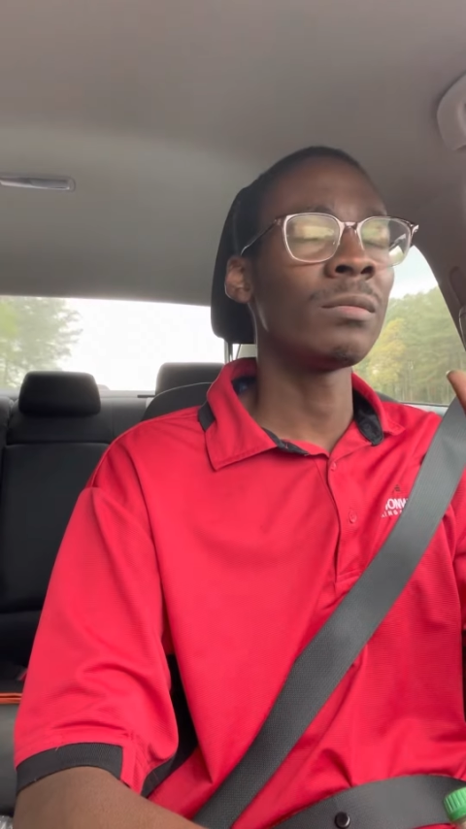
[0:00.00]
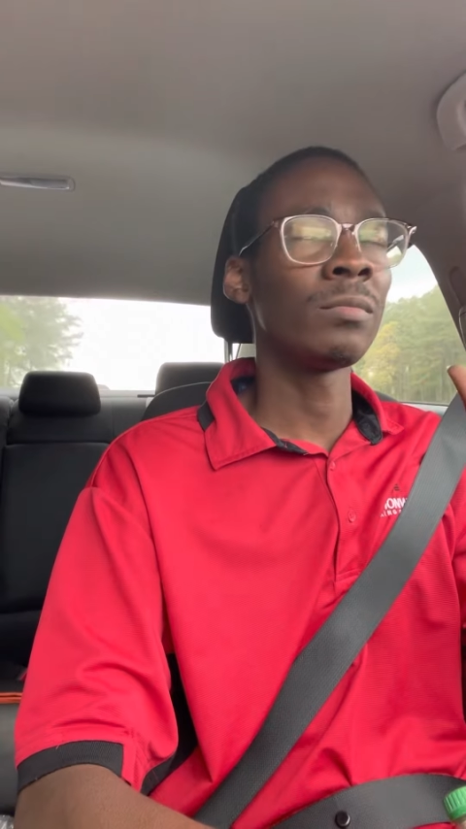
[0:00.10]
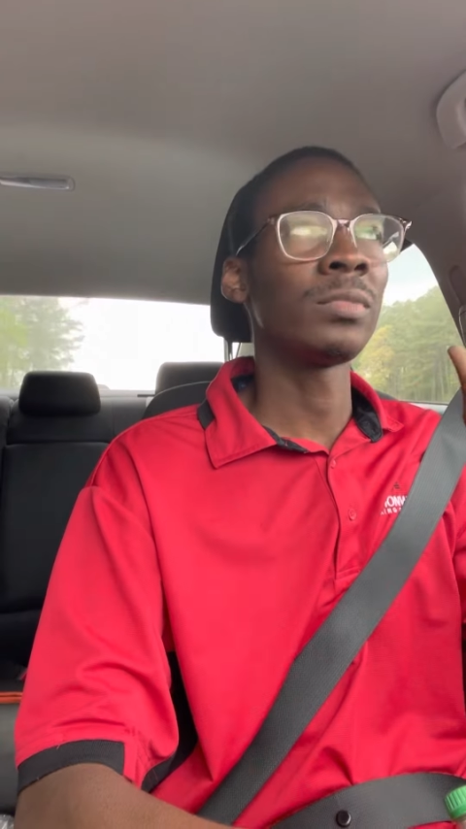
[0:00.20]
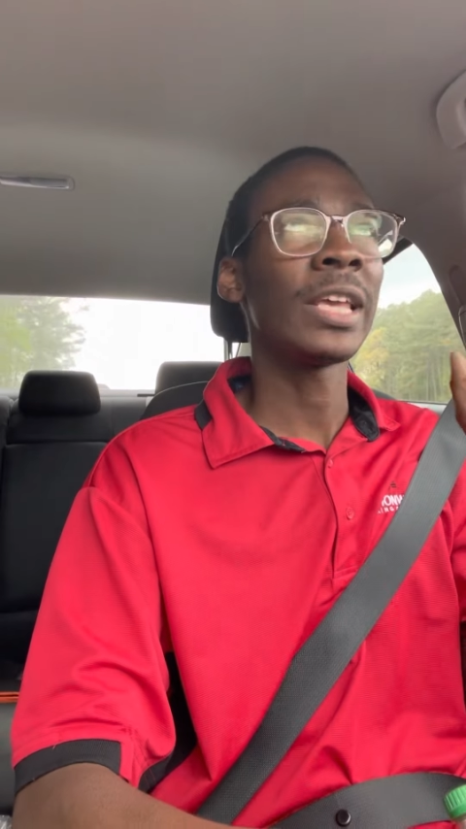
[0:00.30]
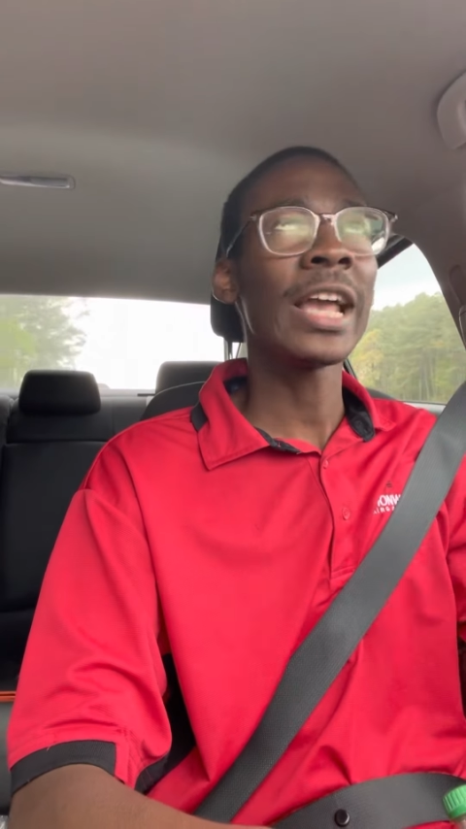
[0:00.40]

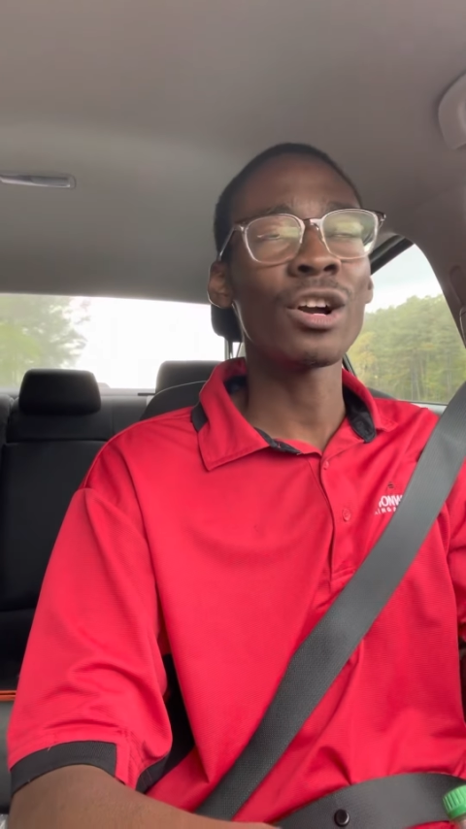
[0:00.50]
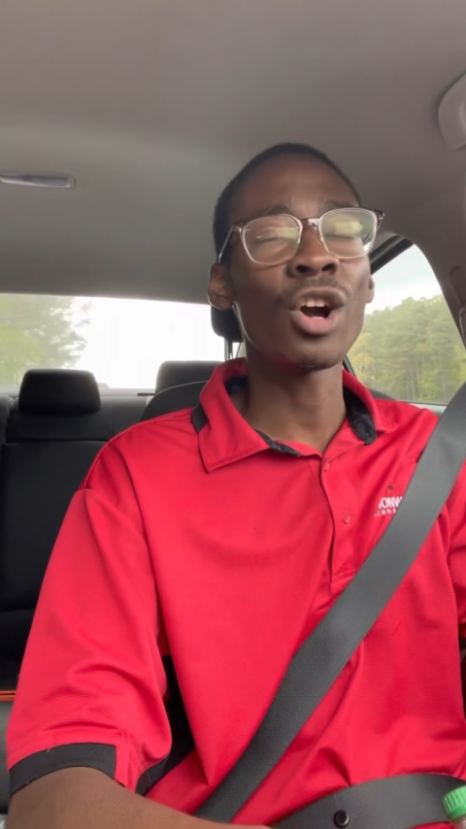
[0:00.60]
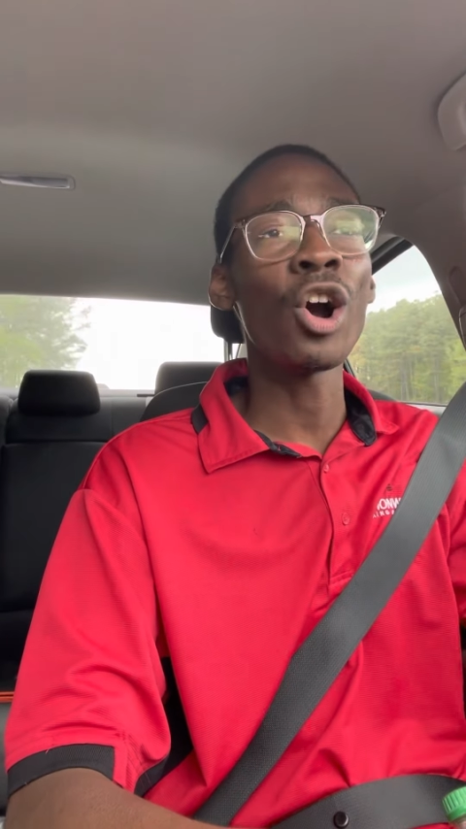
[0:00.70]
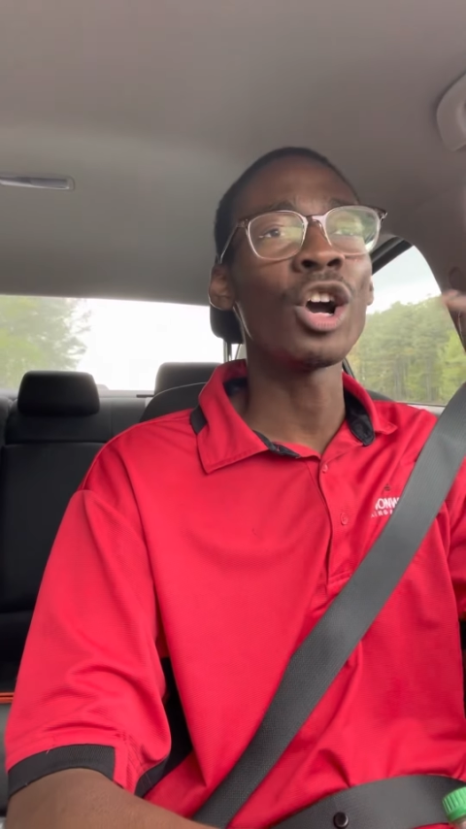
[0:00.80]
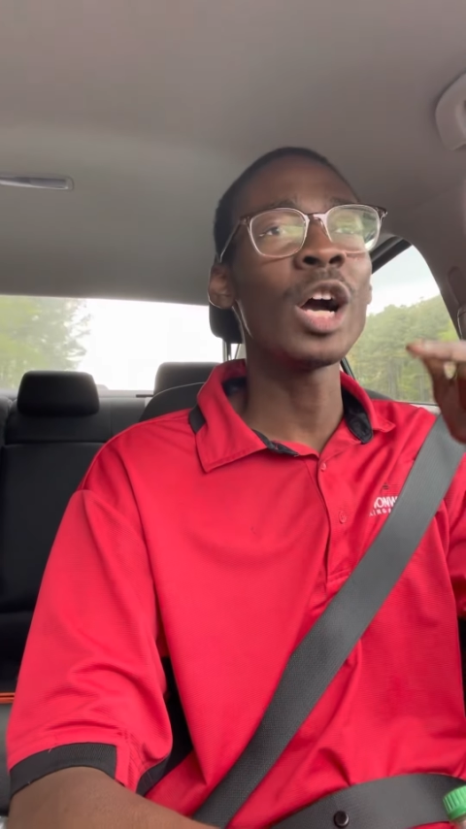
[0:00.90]

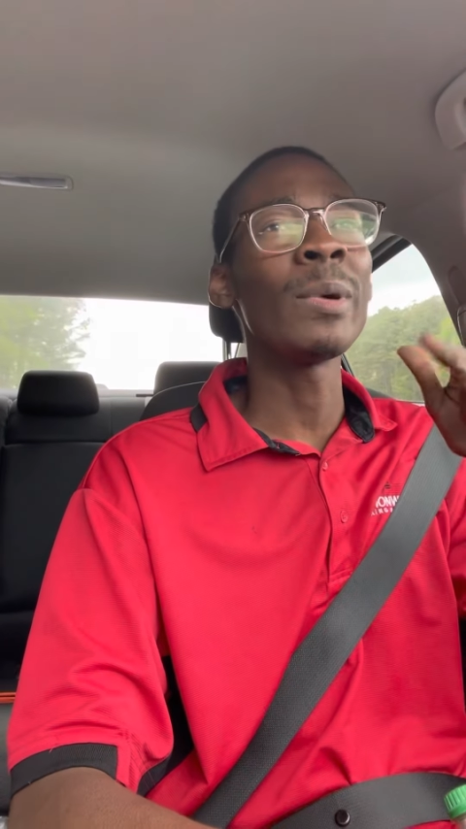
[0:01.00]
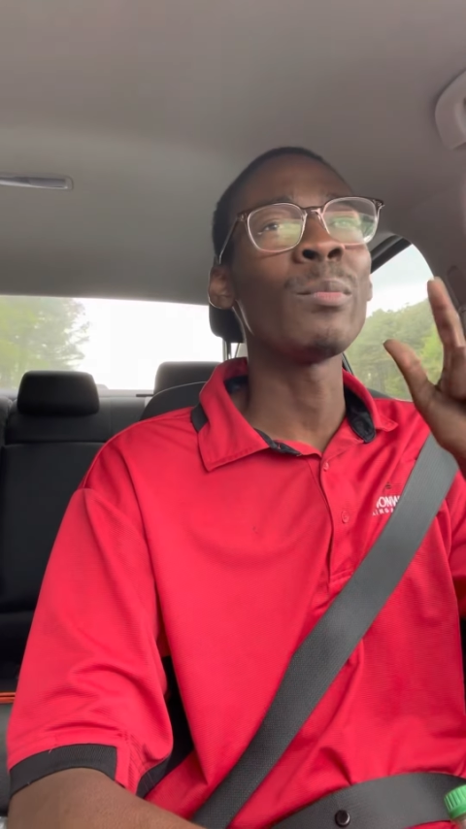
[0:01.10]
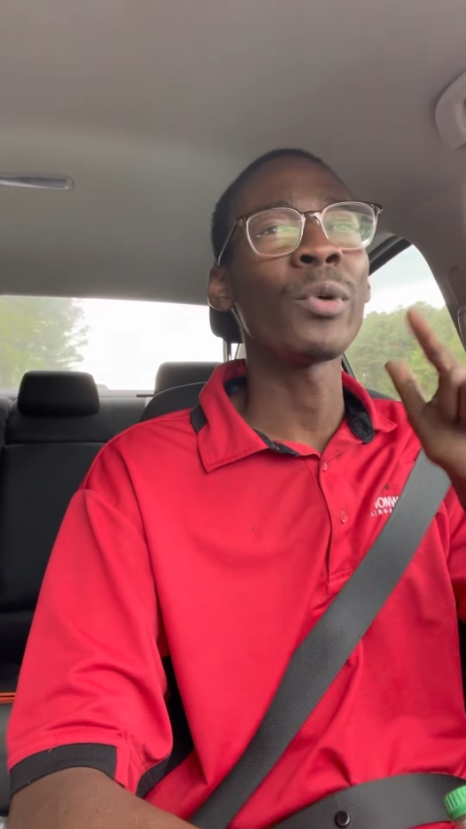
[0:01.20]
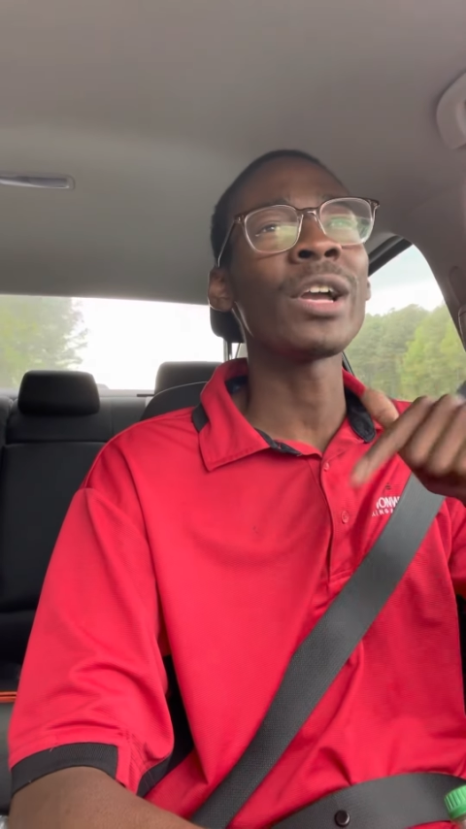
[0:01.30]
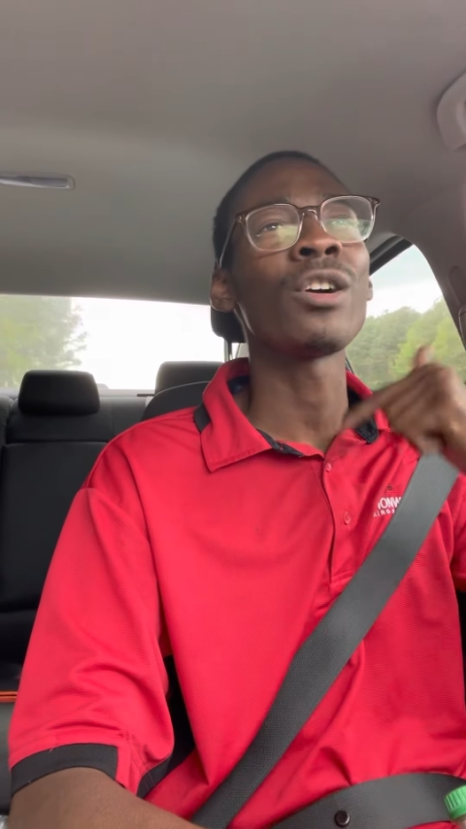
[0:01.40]

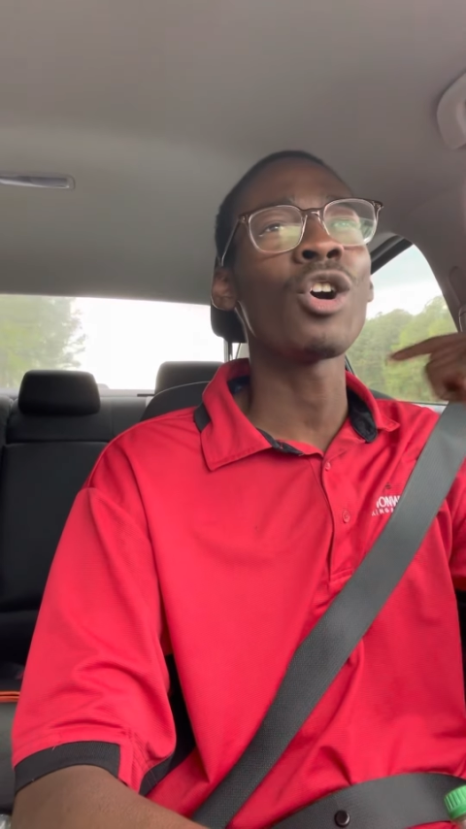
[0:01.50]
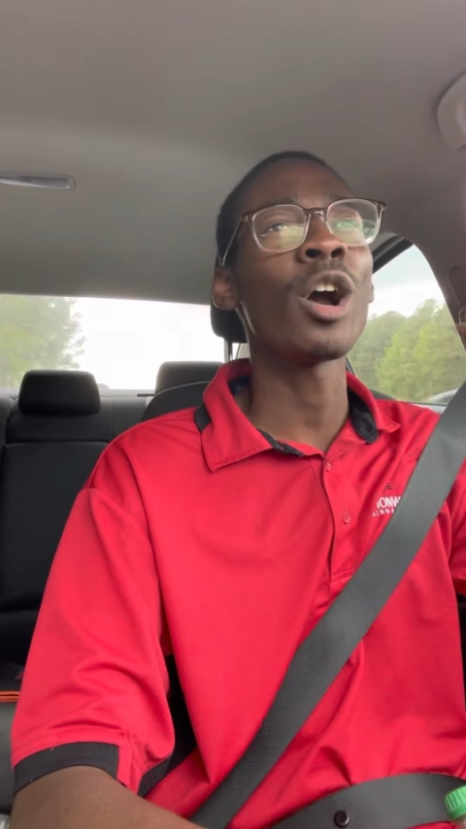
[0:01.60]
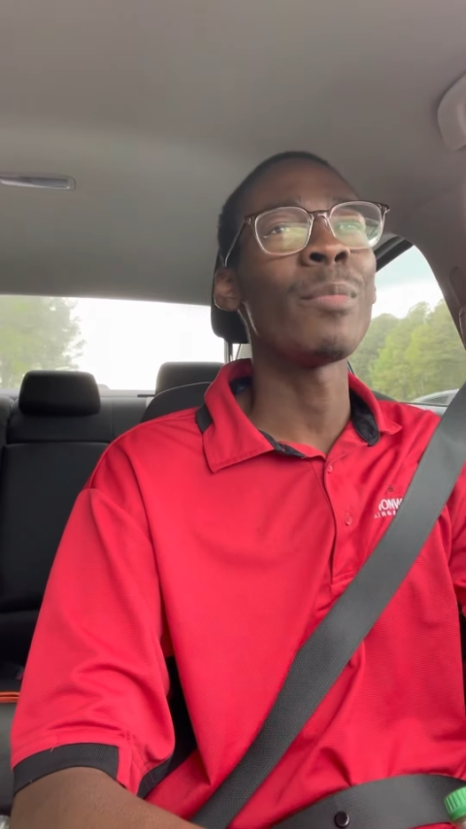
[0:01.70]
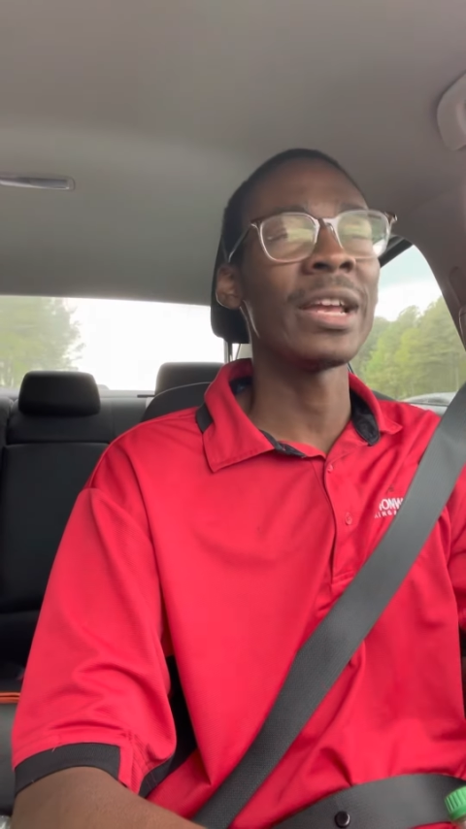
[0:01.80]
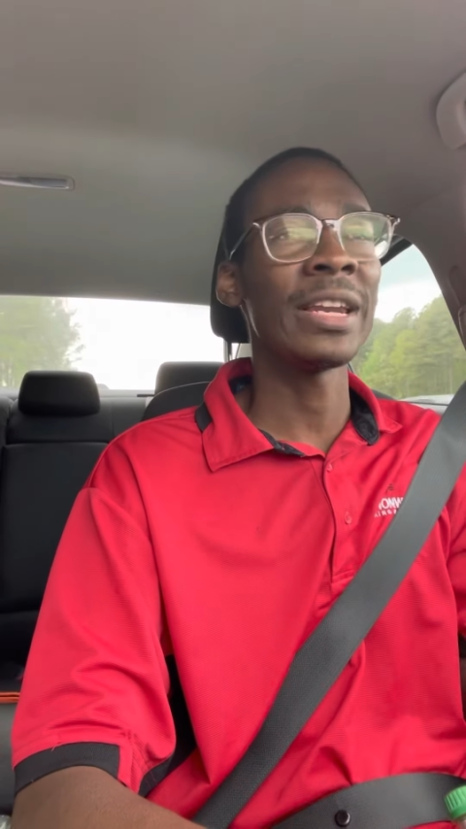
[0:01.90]
and bring a
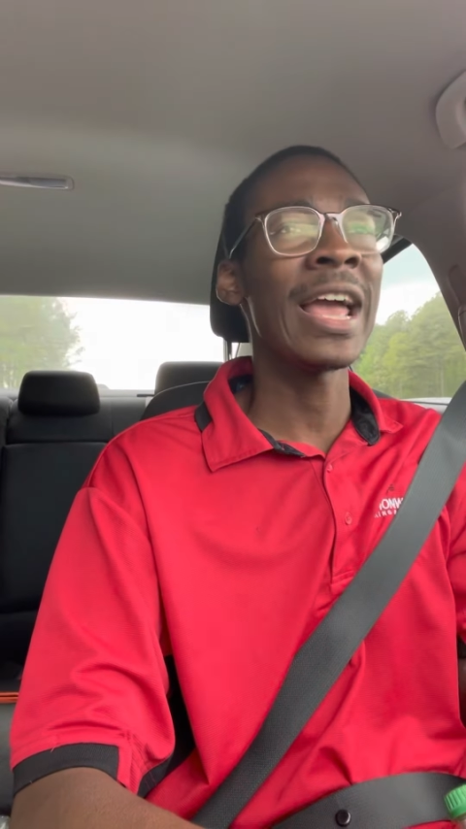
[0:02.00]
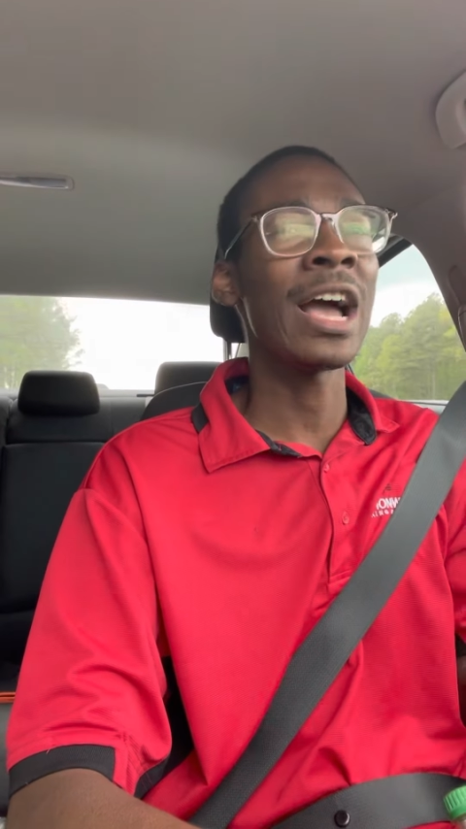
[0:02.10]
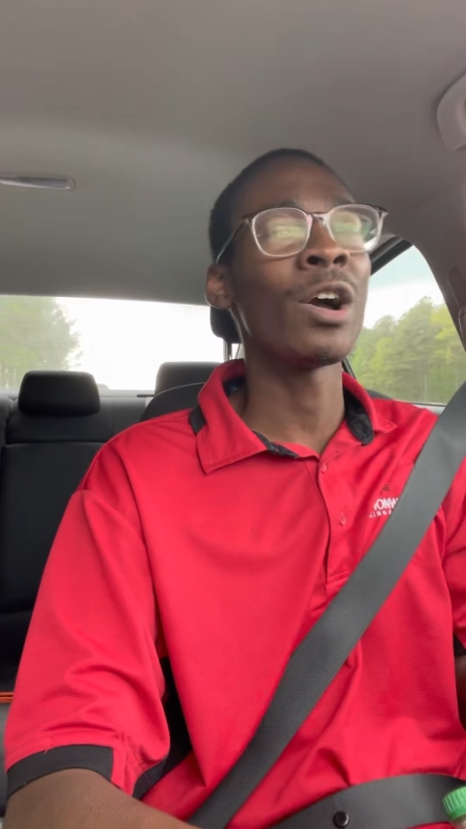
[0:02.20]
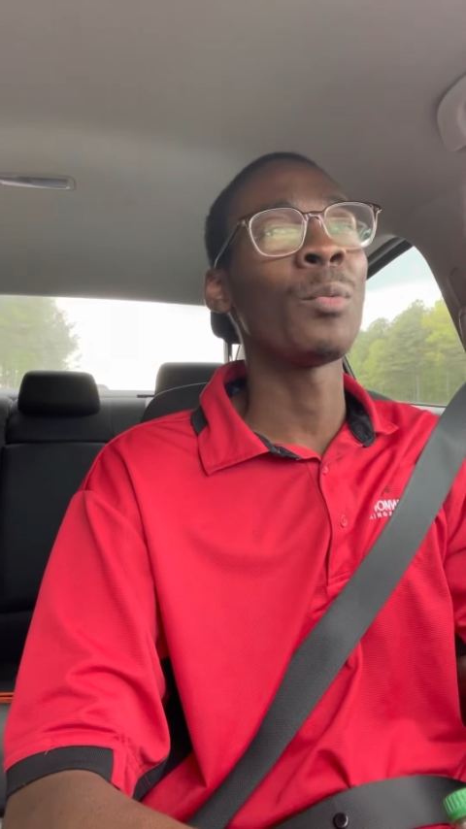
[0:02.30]
car back down,